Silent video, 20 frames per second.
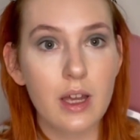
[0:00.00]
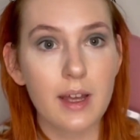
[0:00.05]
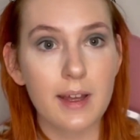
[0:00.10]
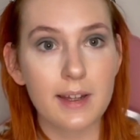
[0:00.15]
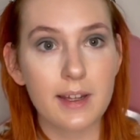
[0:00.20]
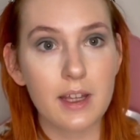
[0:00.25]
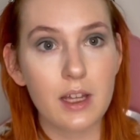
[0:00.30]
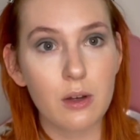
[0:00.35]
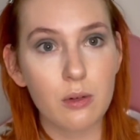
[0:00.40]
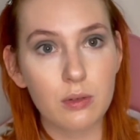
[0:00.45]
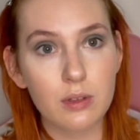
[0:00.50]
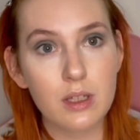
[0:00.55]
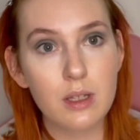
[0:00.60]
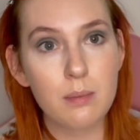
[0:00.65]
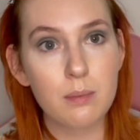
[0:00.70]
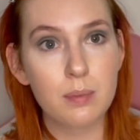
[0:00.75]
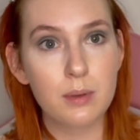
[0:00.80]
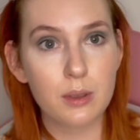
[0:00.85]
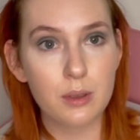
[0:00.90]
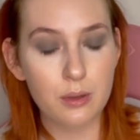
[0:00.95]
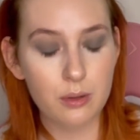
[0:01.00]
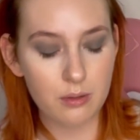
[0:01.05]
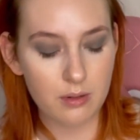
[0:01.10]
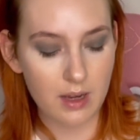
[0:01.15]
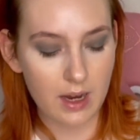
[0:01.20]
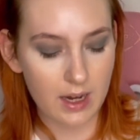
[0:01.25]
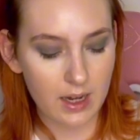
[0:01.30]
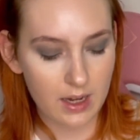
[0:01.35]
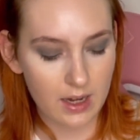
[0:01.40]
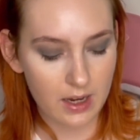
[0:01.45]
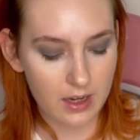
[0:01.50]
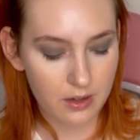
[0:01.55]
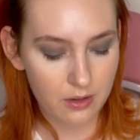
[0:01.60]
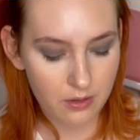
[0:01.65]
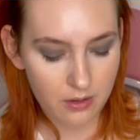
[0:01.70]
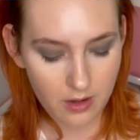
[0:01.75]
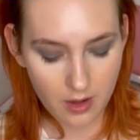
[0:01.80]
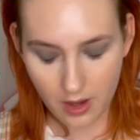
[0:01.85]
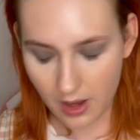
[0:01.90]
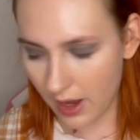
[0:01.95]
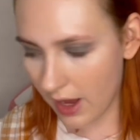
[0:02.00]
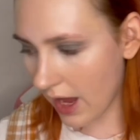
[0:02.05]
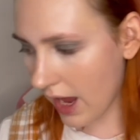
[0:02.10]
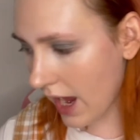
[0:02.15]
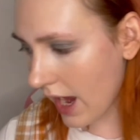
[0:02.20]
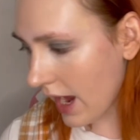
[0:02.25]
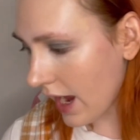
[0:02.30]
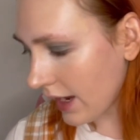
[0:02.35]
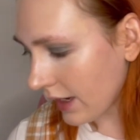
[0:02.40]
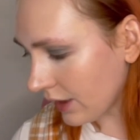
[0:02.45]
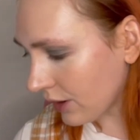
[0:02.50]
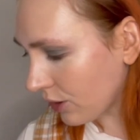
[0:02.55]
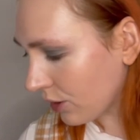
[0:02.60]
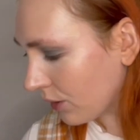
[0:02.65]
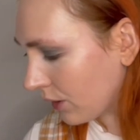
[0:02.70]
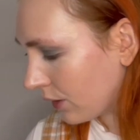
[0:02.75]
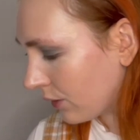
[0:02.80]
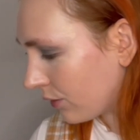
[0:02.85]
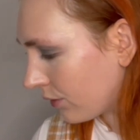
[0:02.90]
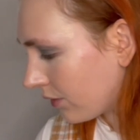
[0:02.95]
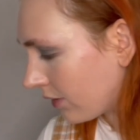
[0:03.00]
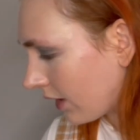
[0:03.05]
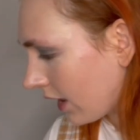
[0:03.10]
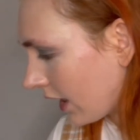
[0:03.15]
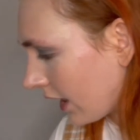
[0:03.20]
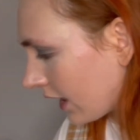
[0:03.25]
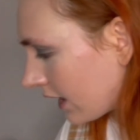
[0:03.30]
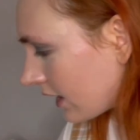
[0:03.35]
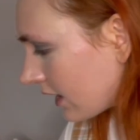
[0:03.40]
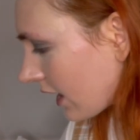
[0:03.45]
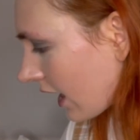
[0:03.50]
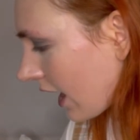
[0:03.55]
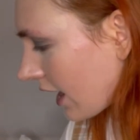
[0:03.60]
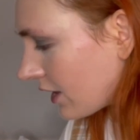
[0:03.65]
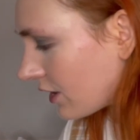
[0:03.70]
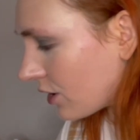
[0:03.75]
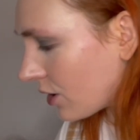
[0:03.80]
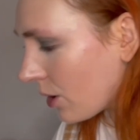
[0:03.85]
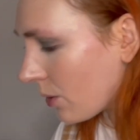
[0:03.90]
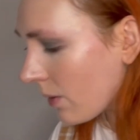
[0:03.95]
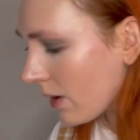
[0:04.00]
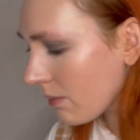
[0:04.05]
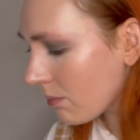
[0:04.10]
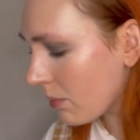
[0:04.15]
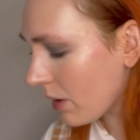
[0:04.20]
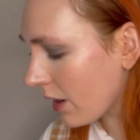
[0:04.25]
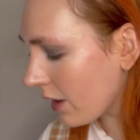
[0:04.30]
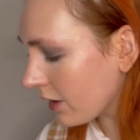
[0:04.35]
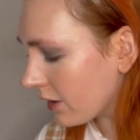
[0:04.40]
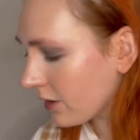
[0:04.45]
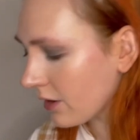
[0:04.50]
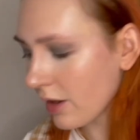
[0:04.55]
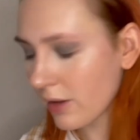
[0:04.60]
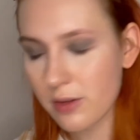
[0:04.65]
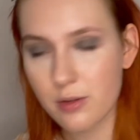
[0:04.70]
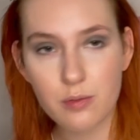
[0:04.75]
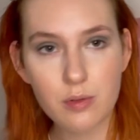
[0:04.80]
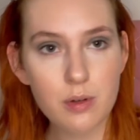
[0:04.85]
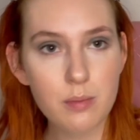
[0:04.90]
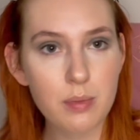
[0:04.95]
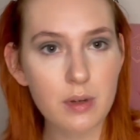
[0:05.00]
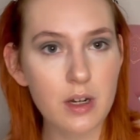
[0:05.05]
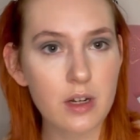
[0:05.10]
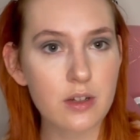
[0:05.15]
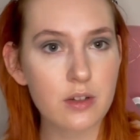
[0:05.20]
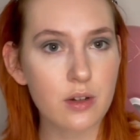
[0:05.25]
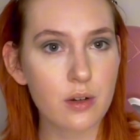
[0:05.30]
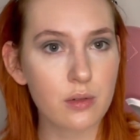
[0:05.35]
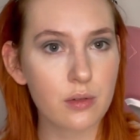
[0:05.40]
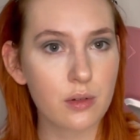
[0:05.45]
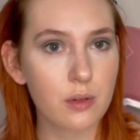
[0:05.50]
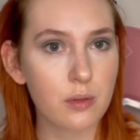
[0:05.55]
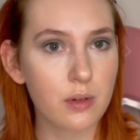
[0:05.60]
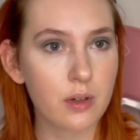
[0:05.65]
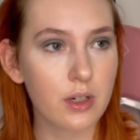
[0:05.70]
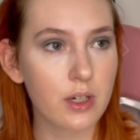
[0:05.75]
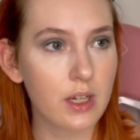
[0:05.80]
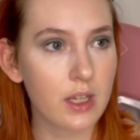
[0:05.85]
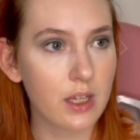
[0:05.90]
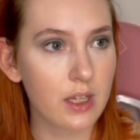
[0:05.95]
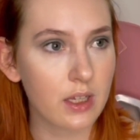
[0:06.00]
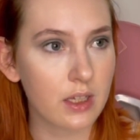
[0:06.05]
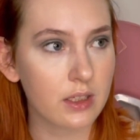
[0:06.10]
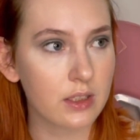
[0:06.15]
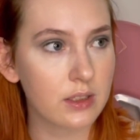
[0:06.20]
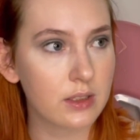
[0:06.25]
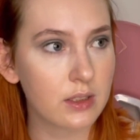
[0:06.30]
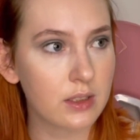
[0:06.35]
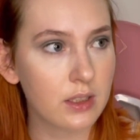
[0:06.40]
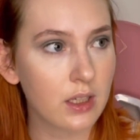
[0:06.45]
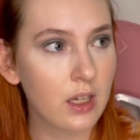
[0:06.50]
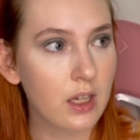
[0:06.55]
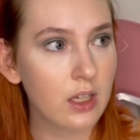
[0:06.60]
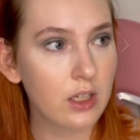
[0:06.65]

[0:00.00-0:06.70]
and the only blue eyeliner I could find, I know I bought another one, but I don't know where it is.